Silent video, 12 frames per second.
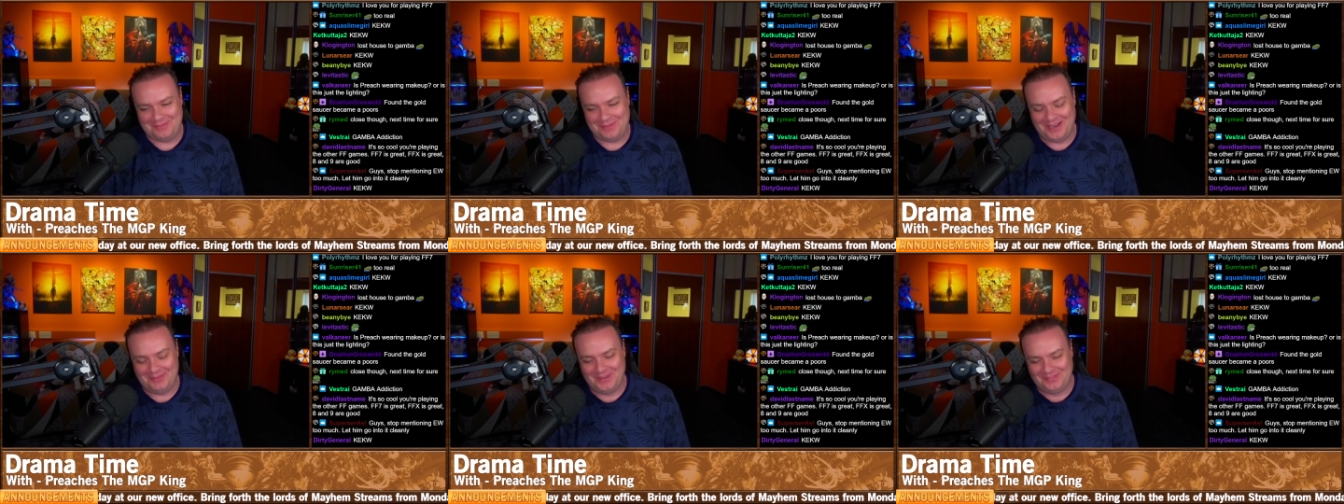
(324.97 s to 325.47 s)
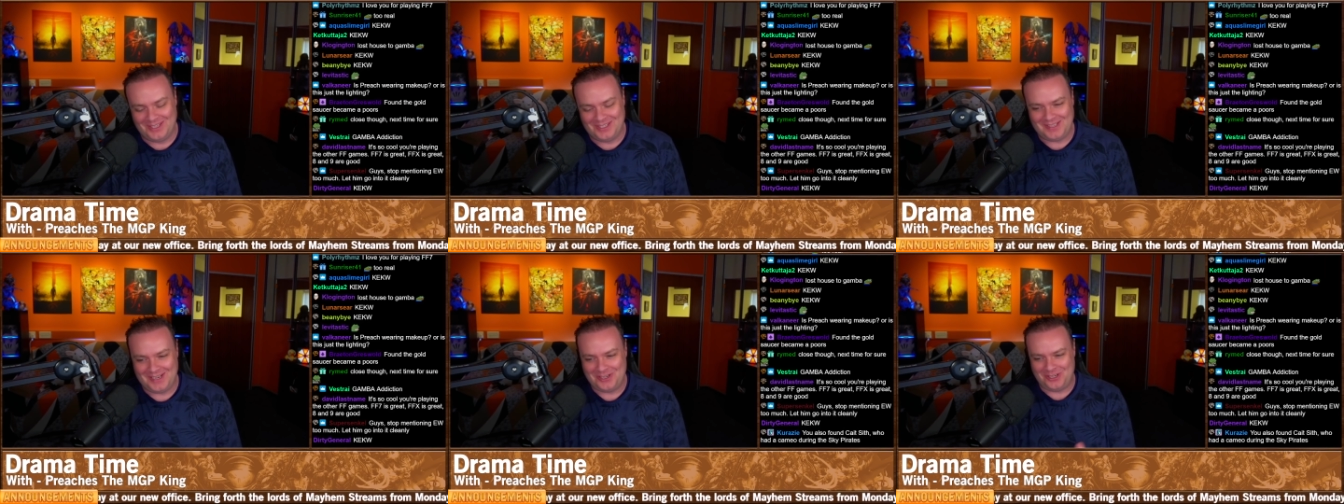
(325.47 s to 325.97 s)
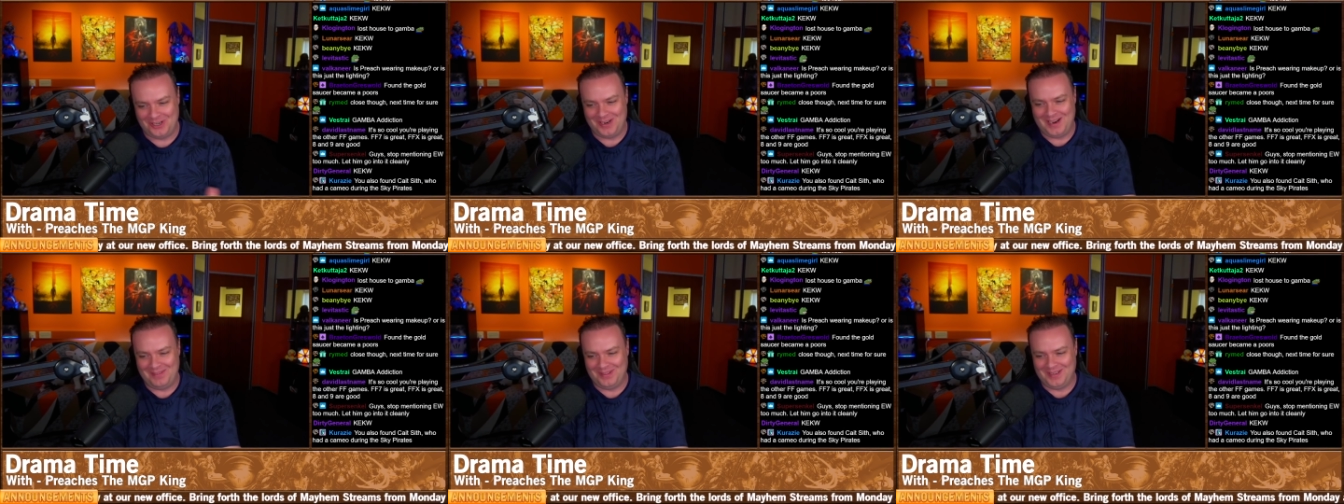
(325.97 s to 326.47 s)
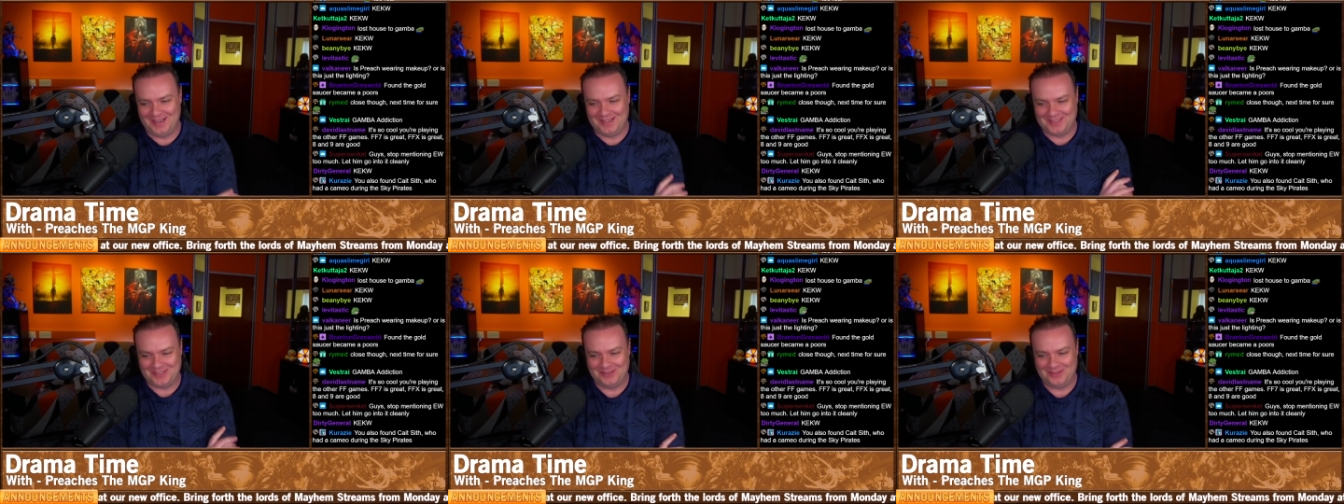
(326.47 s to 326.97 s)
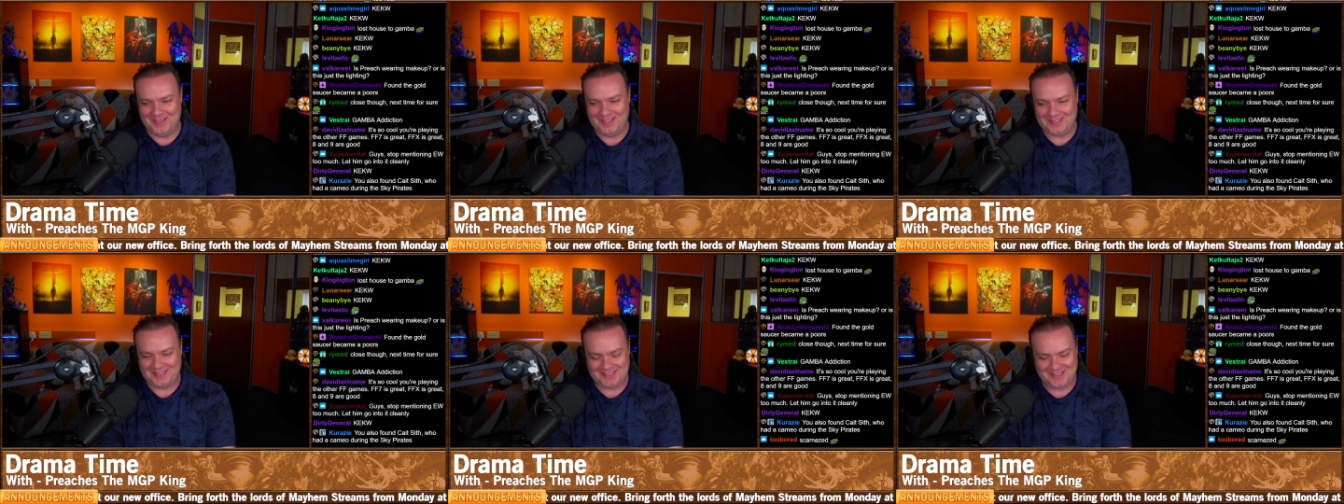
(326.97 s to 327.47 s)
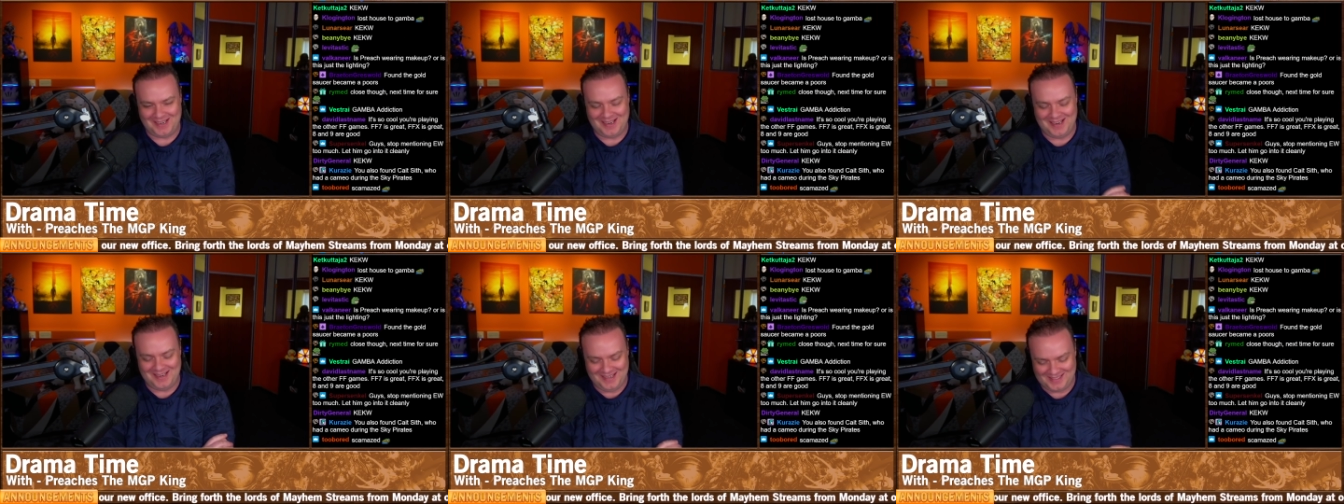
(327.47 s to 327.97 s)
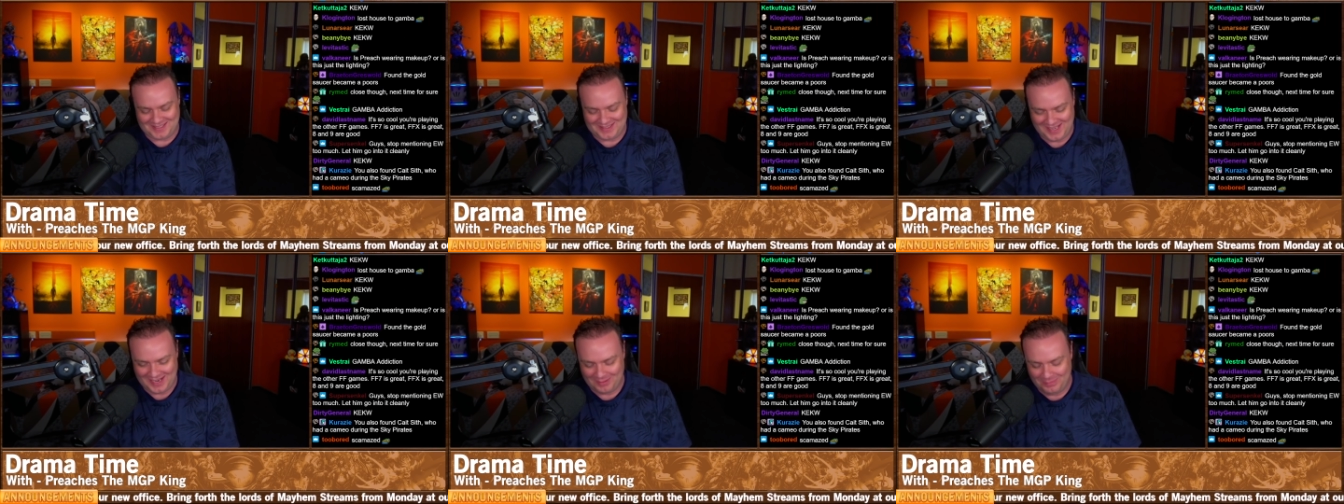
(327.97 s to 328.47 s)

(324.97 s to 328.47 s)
We've lost our shirt and everything, so it's a thing.